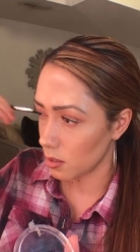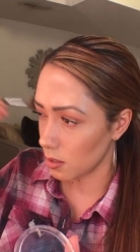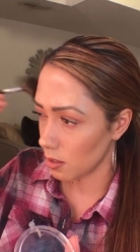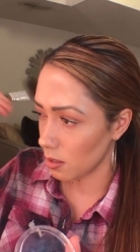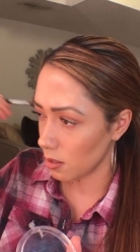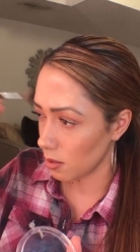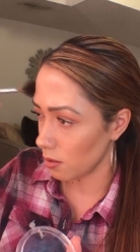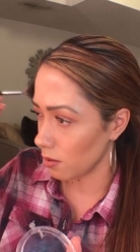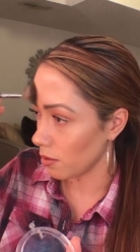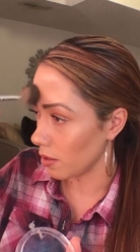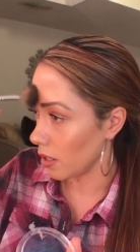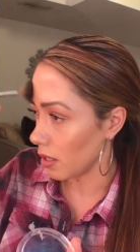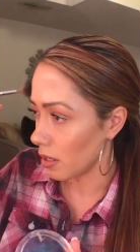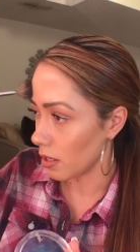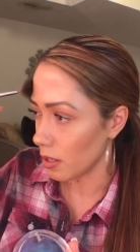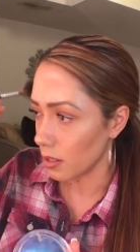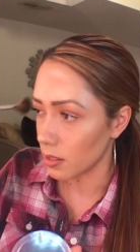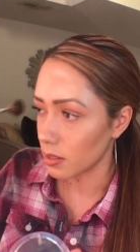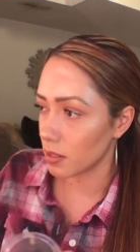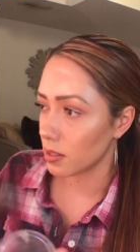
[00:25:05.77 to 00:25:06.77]
Oh
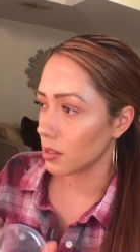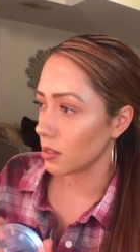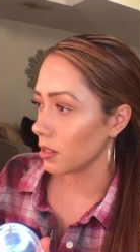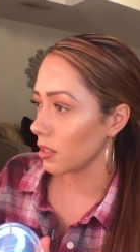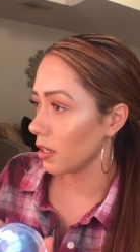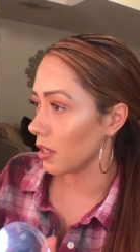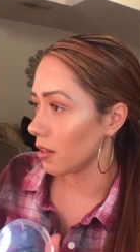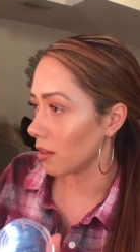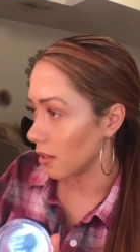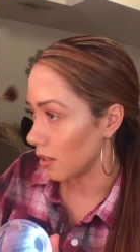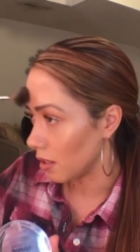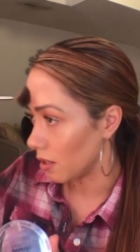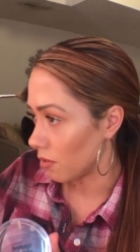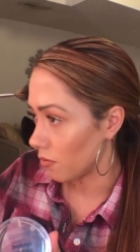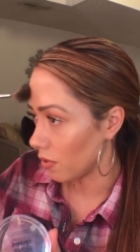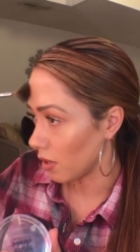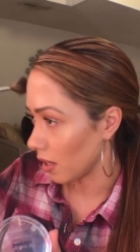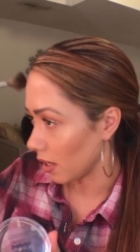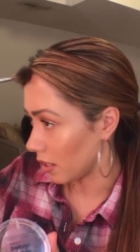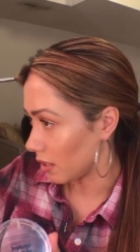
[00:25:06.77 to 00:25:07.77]
yes, I
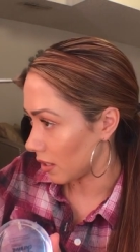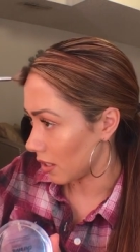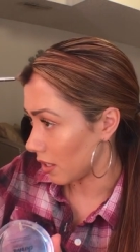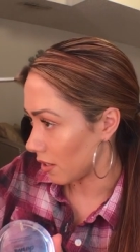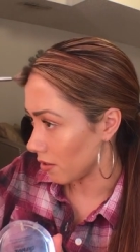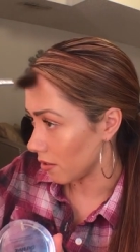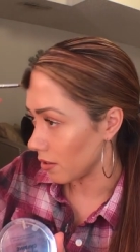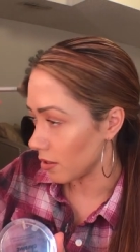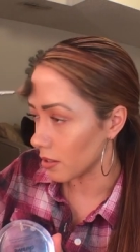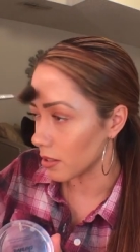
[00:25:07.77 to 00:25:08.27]
love highlighter.